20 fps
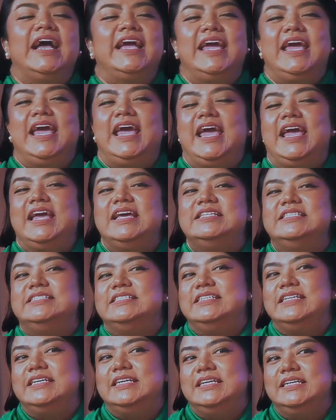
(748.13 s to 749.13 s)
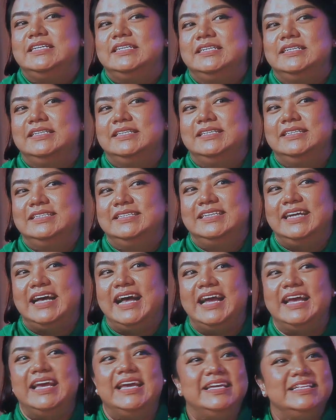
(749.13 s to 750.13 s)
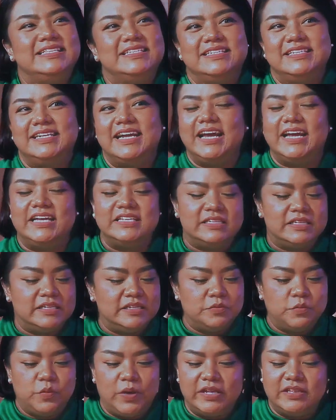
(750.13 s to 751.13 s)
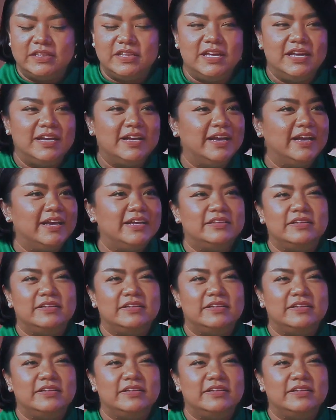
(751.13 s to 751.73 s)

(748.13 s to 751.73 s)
I hated it. I hated the waiting.